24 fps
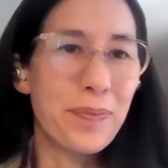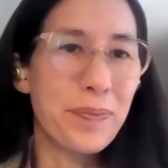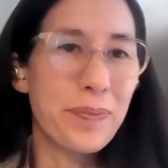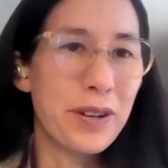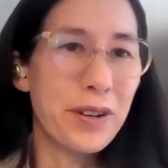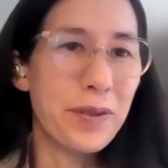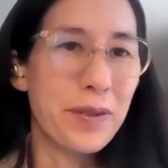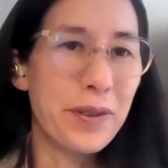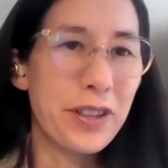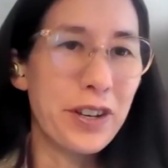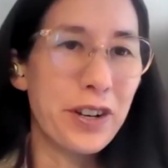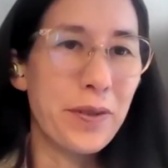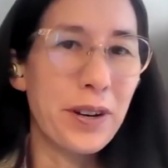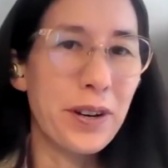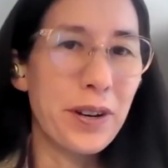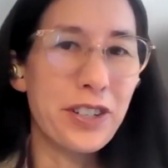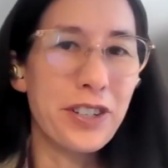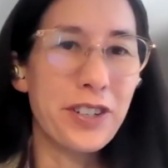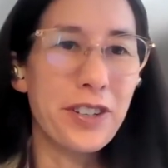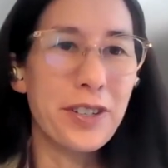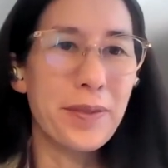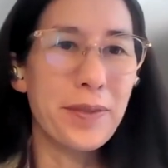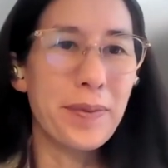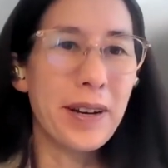I'll jump in with a
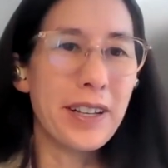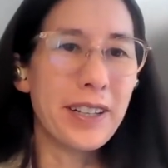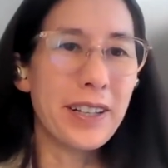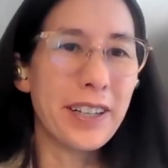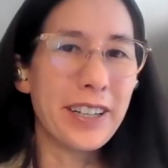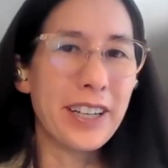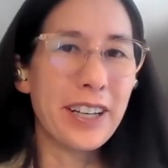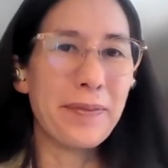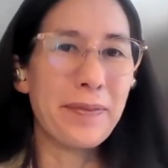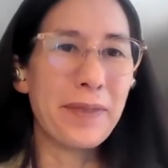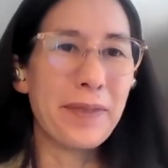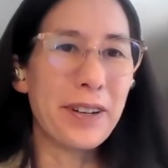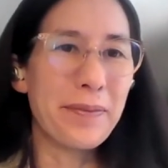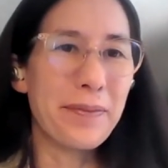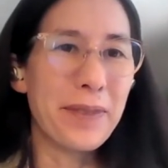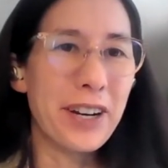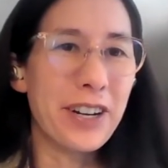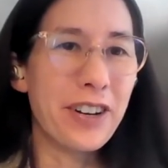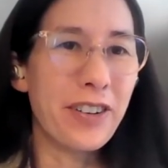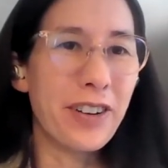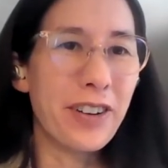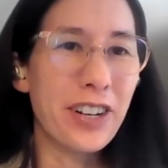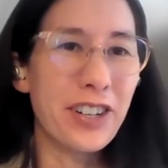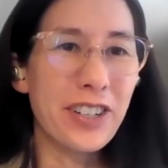question as well. Again,
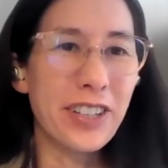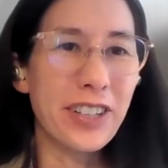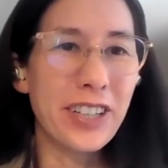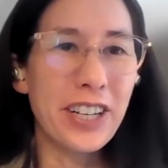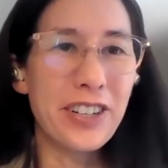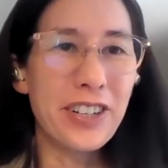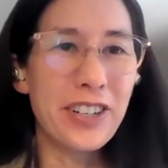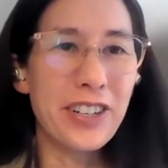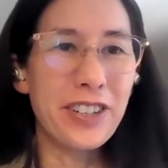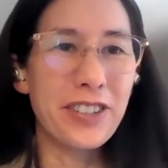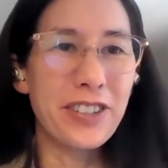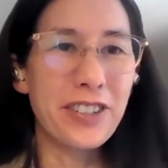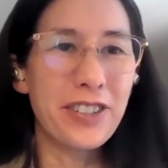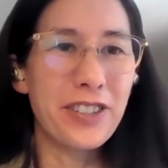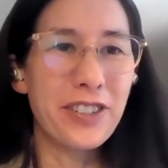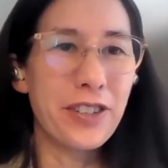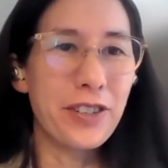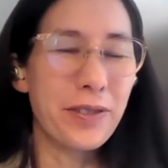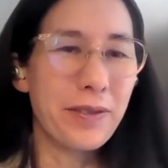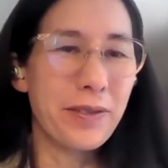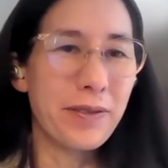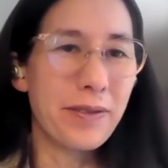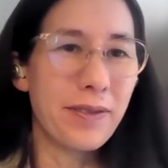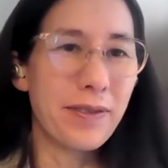my congratulations
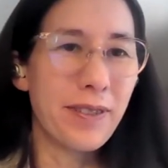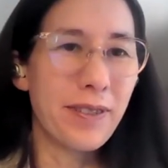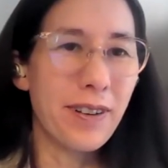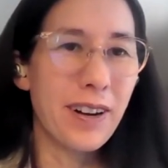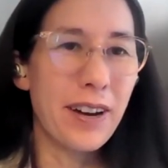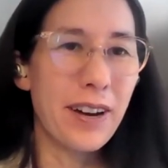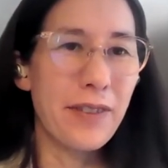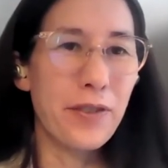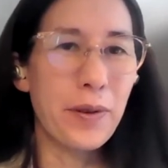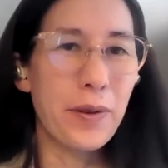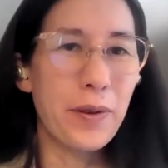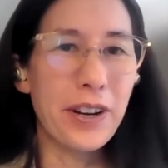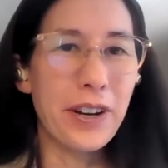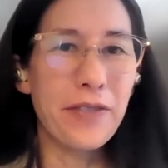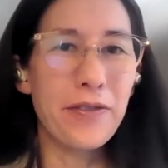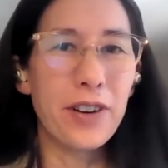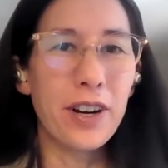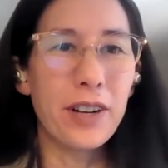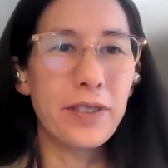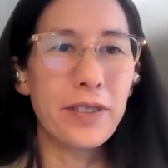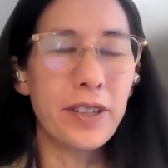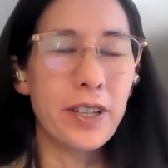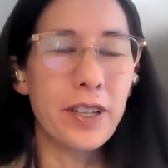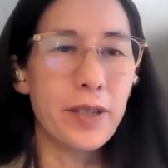to
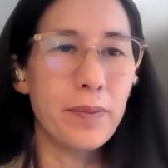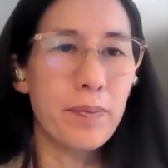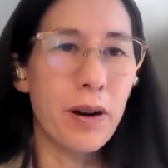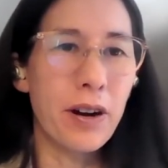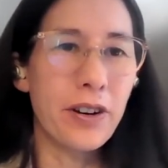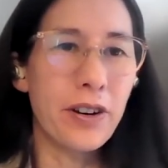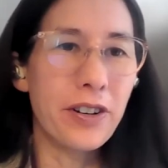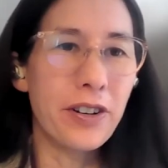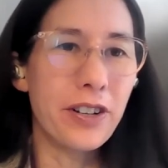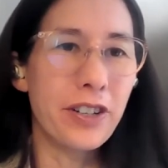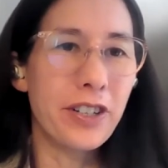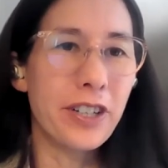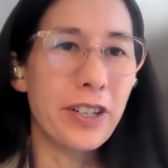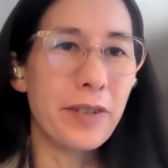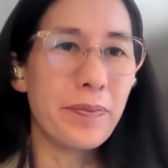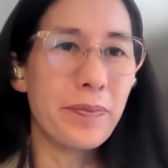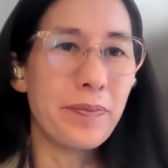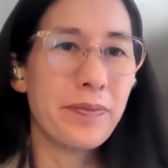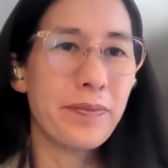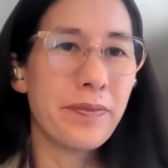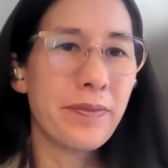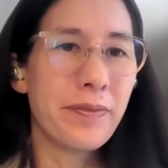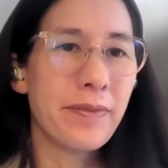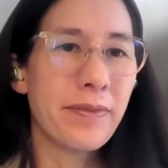everyone involved in this
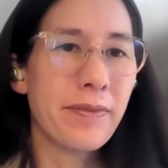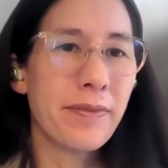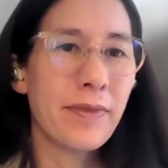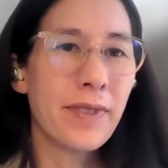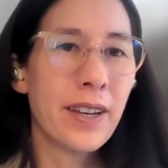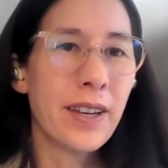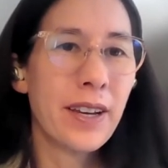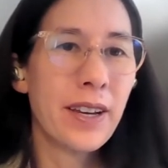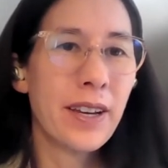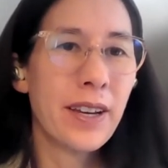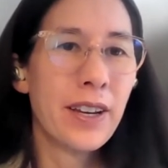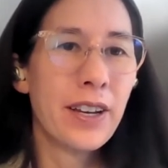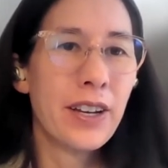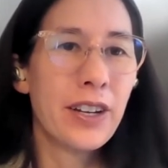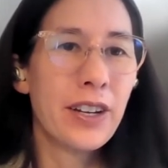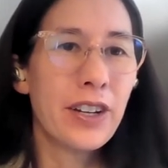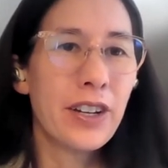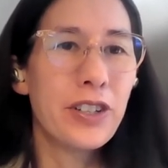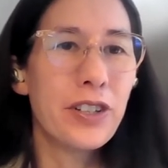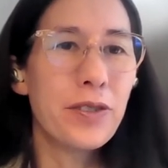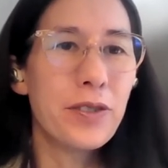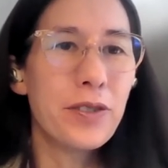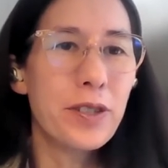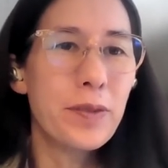partnership.
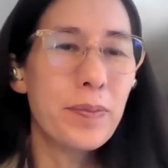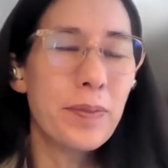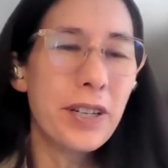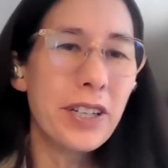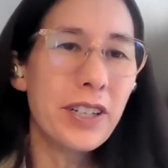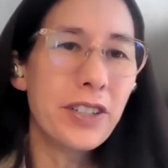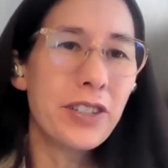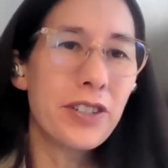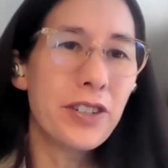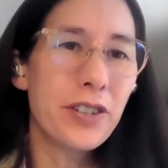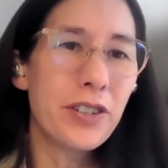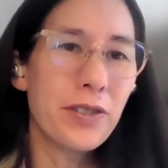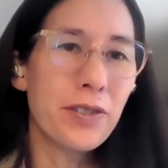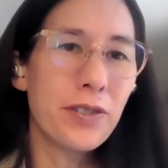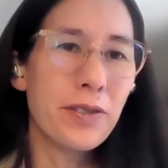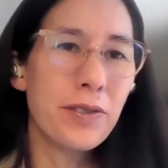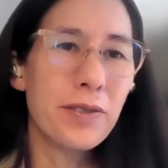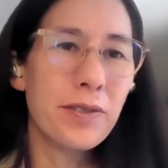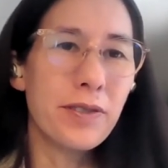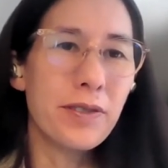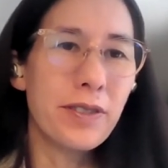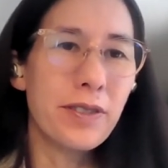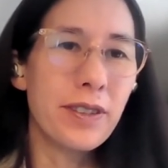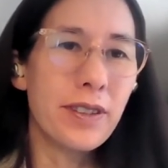Could you speak
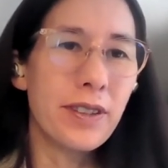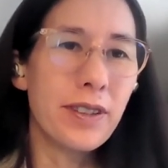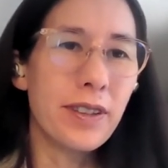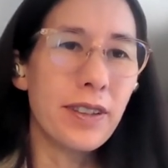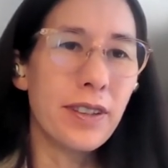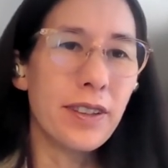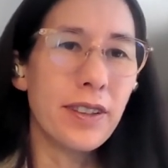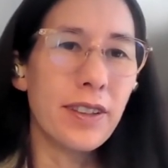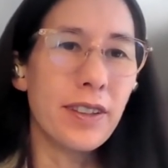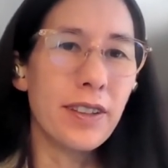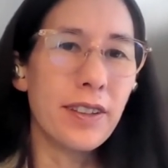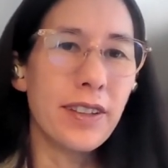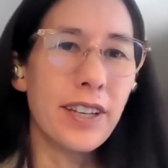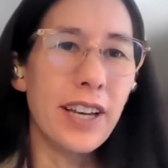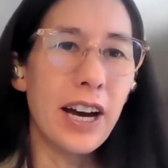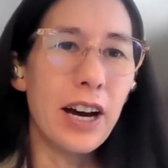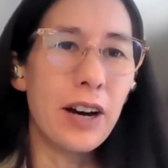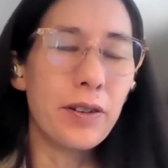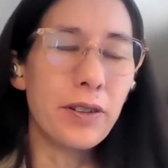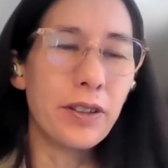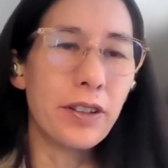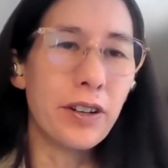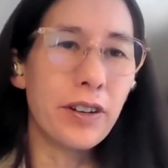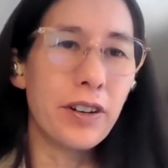to
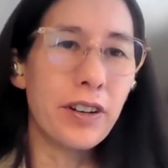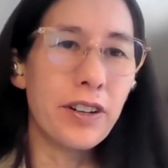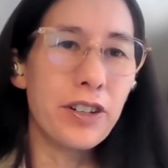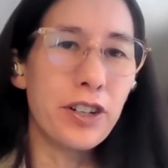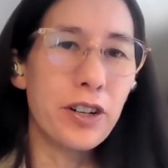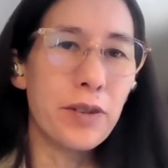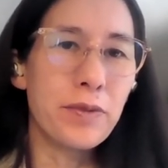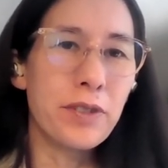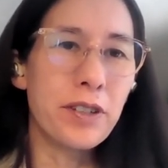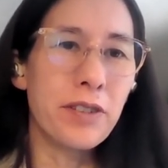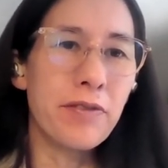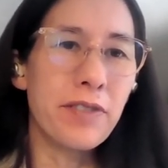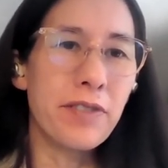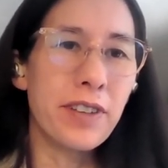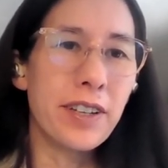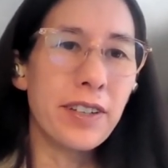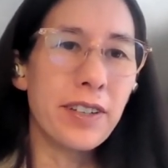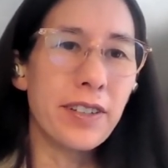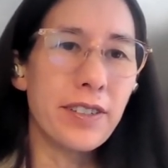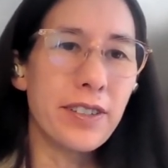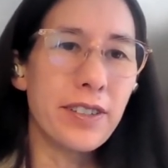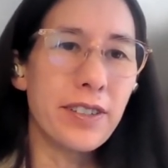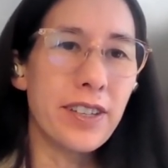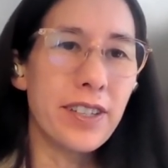the outlook in terms of
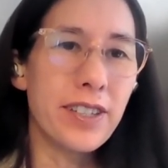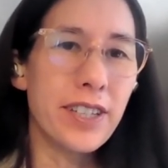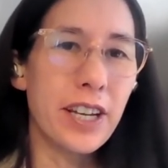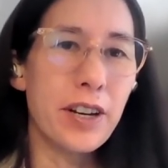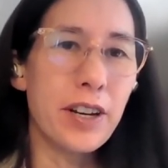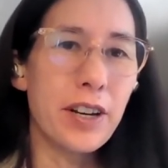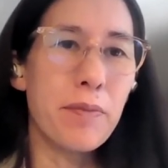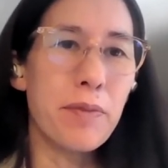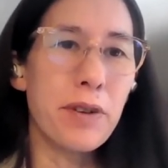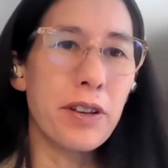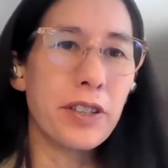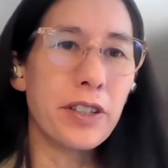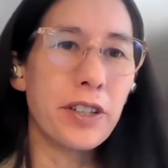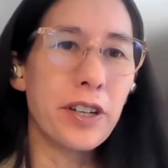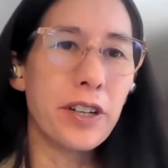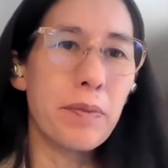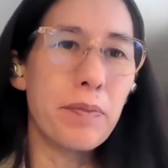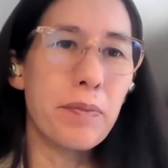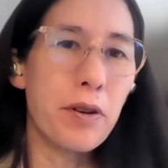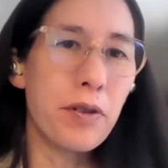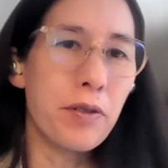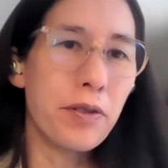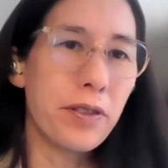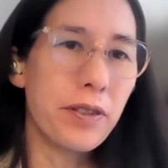the
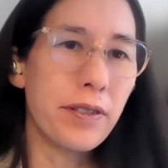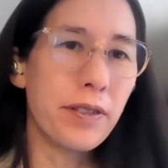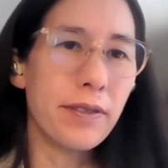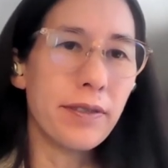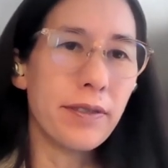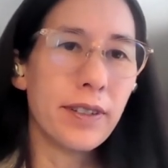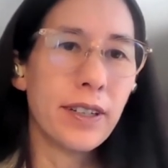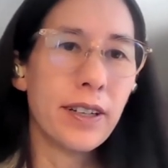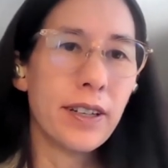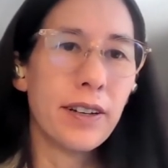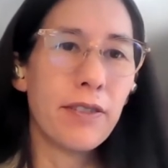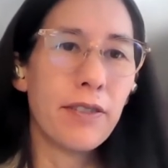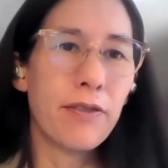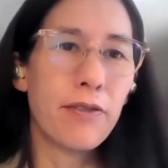sustainability, both